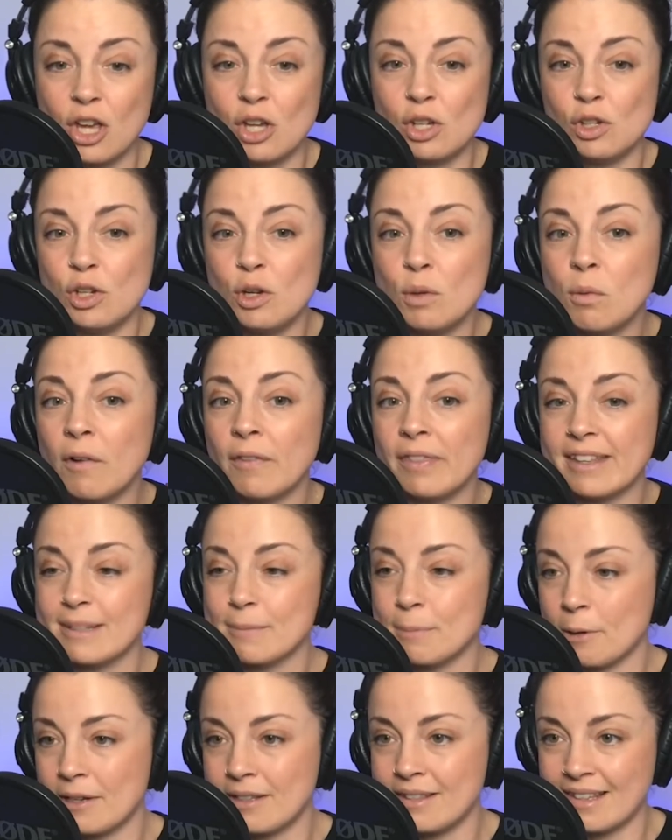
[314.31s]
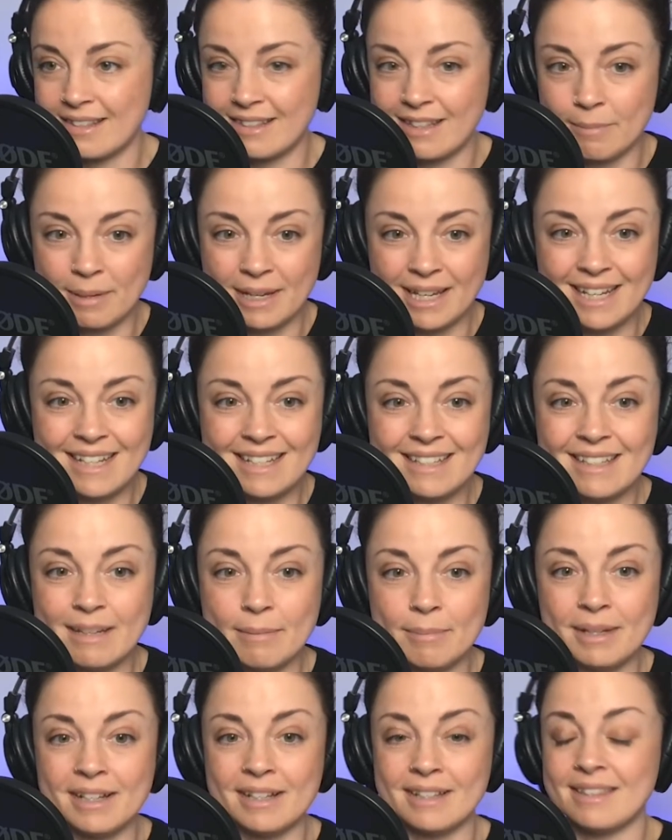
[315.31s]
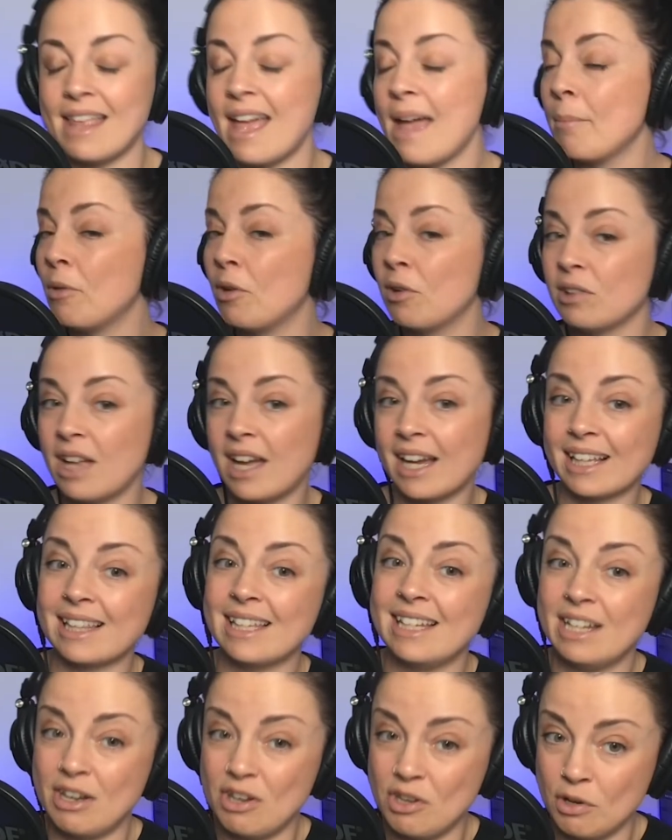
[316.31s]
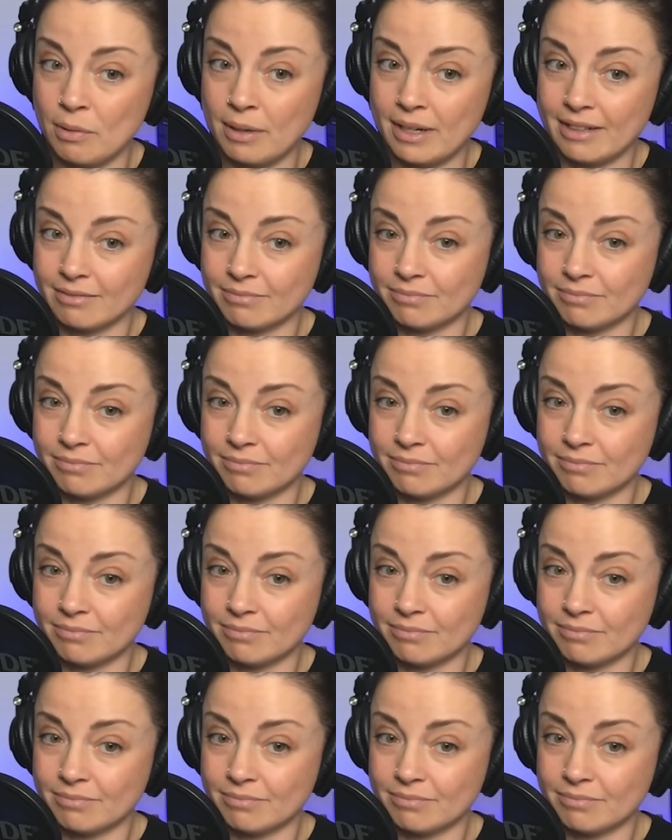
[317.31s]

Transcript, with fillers: You want this process to be easy because they're more likely to do it.